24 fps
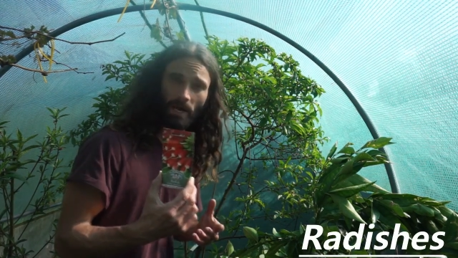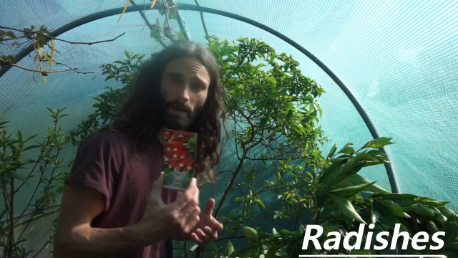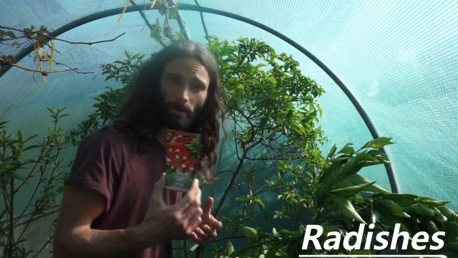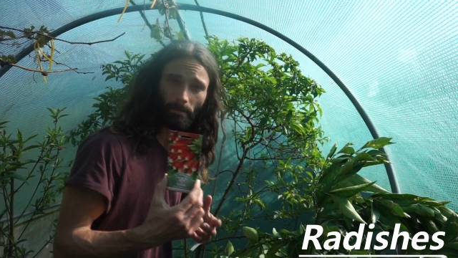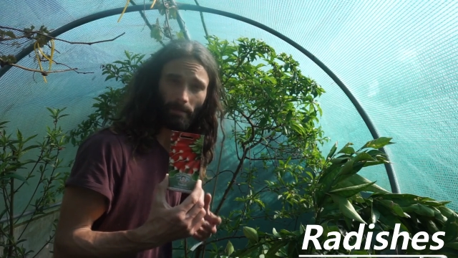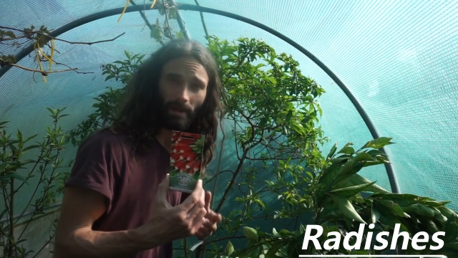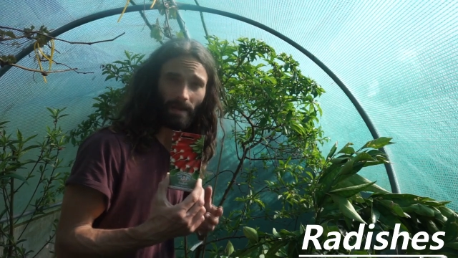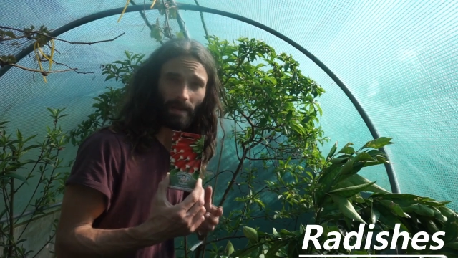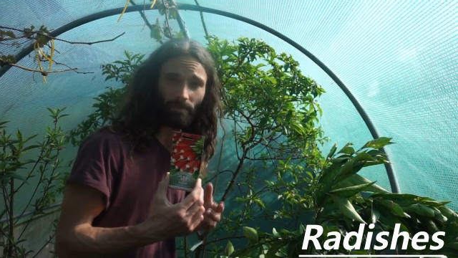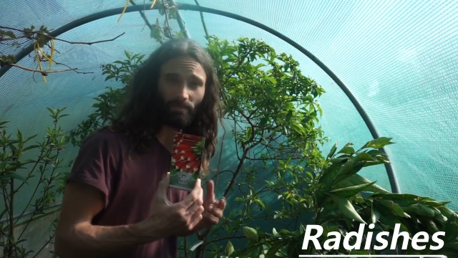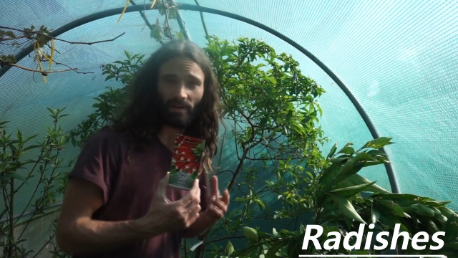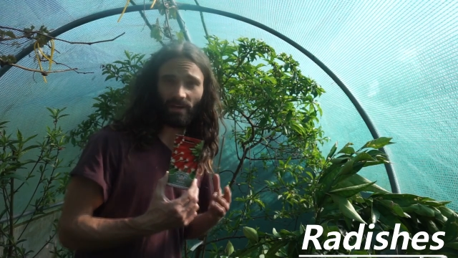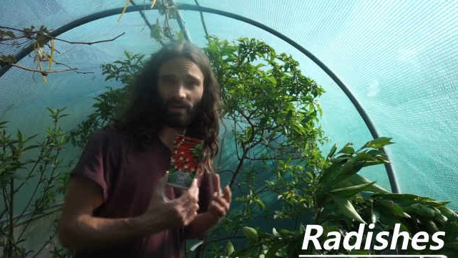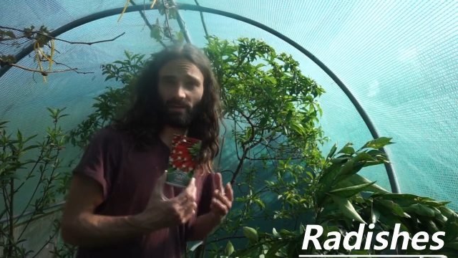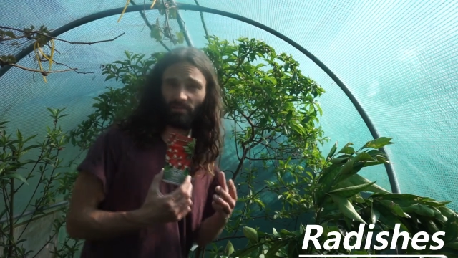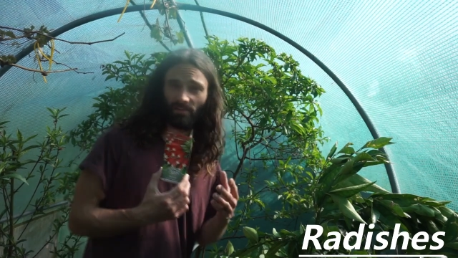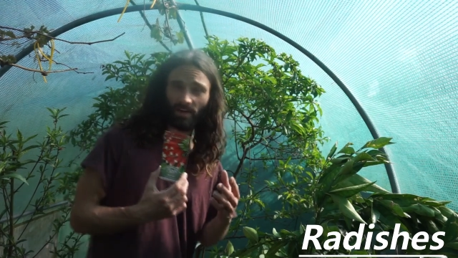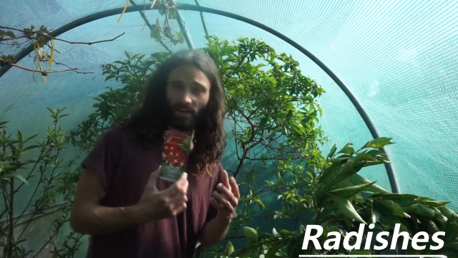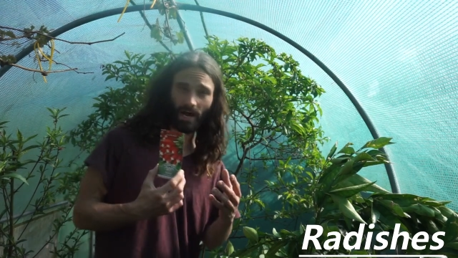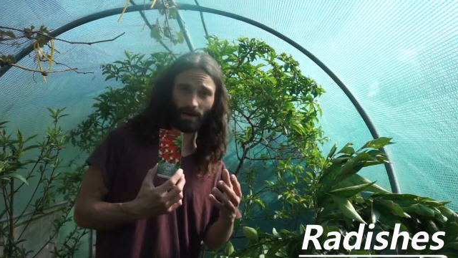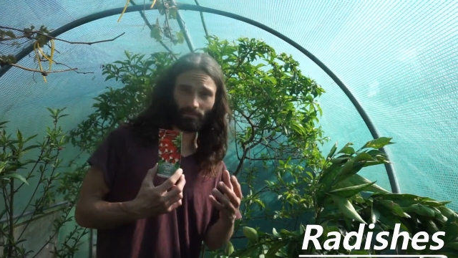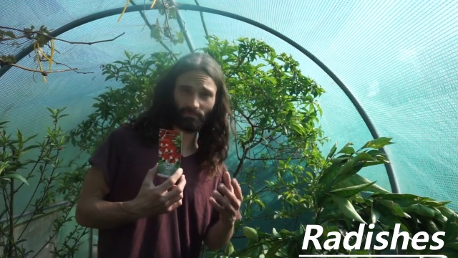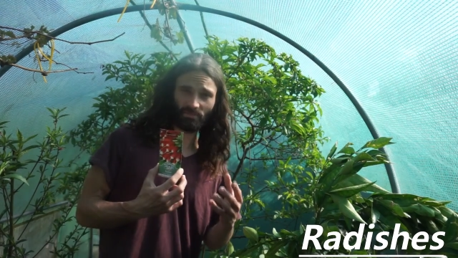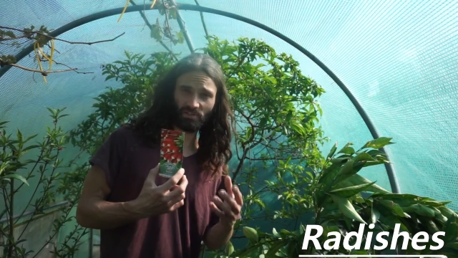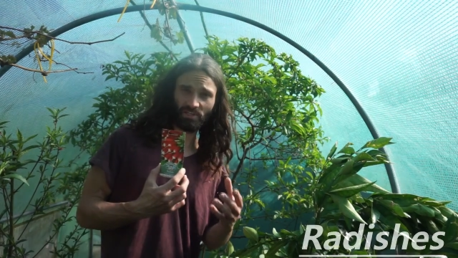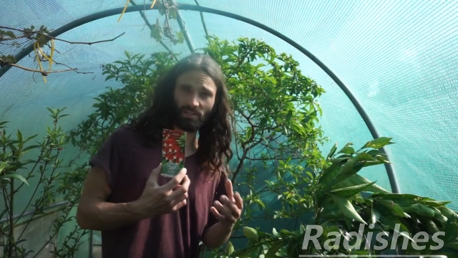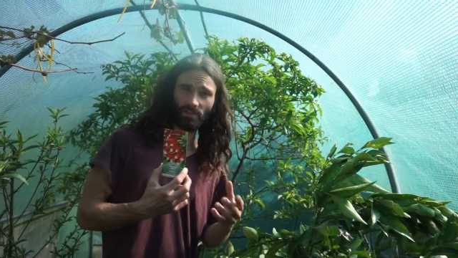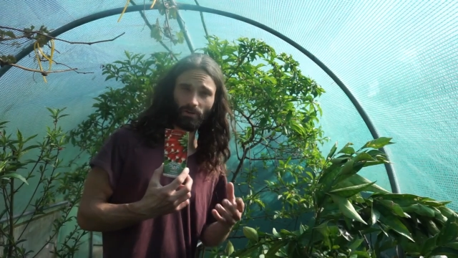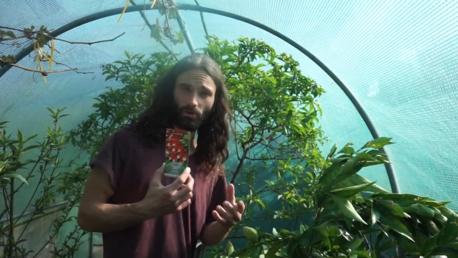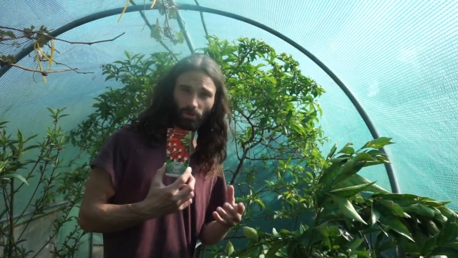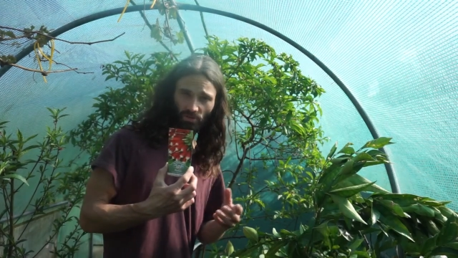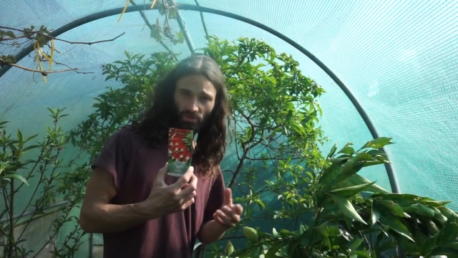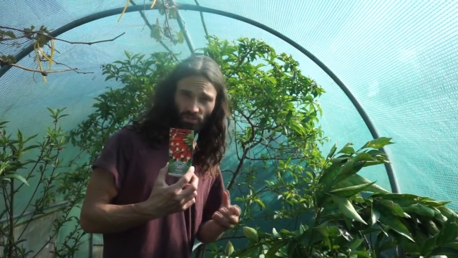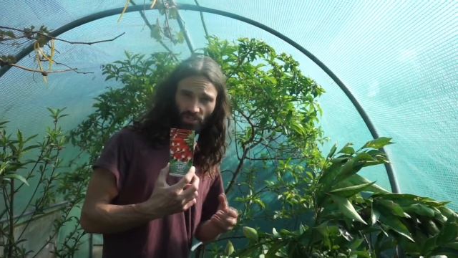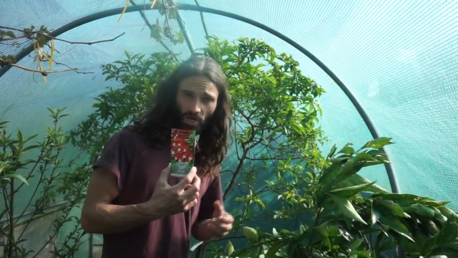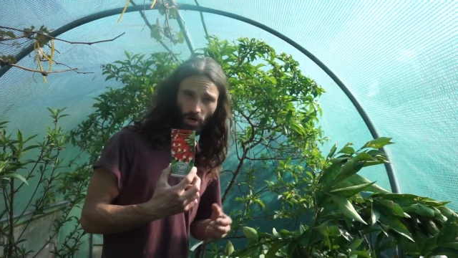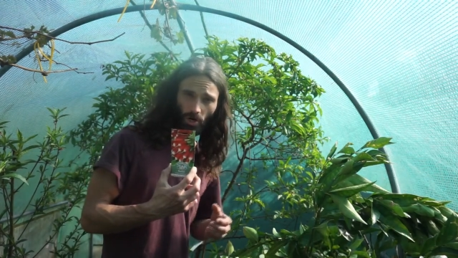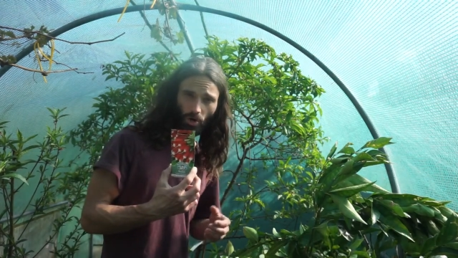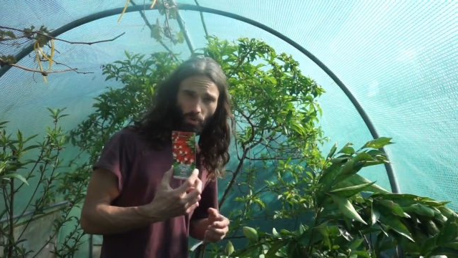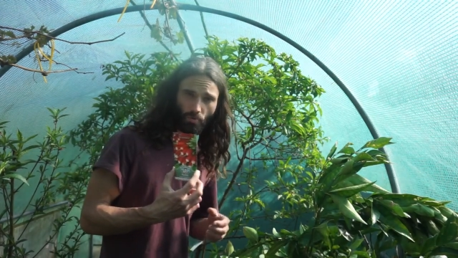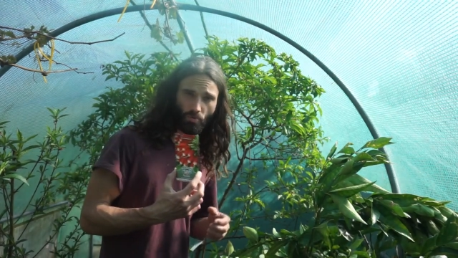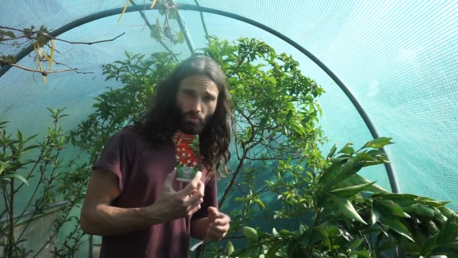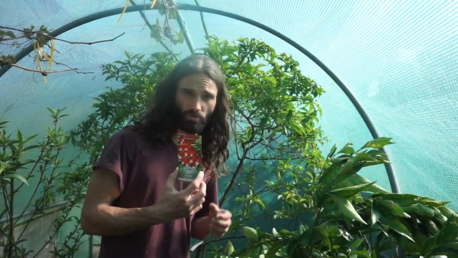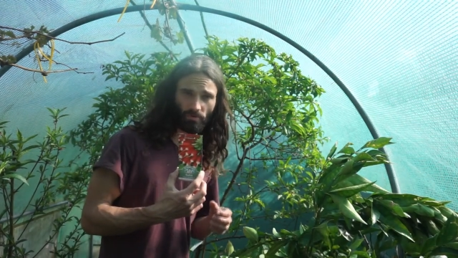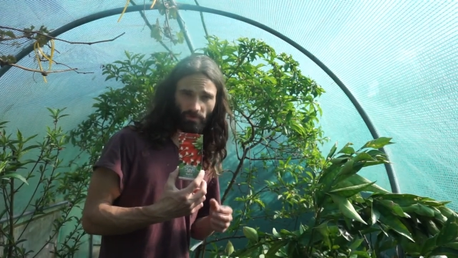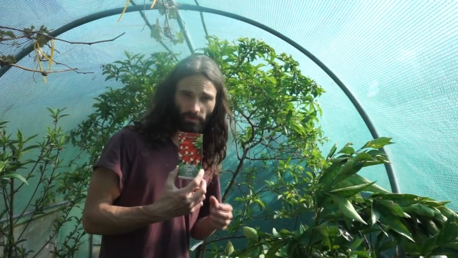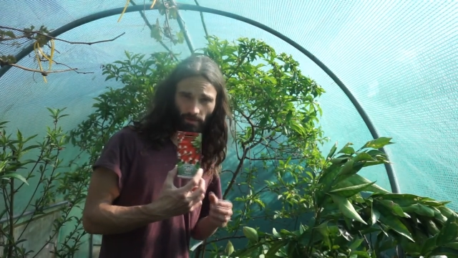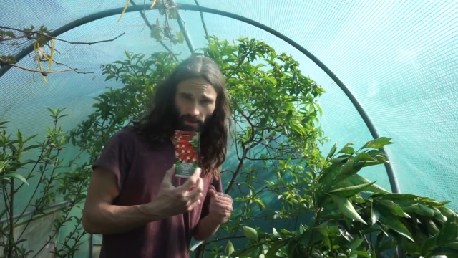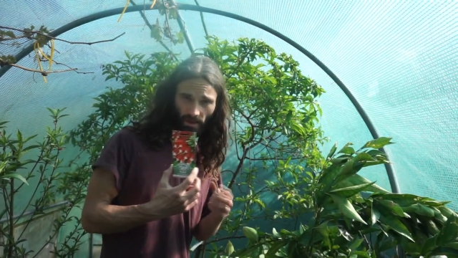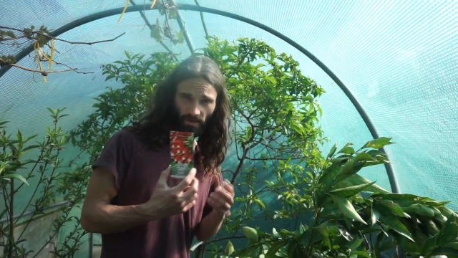maybe even up until October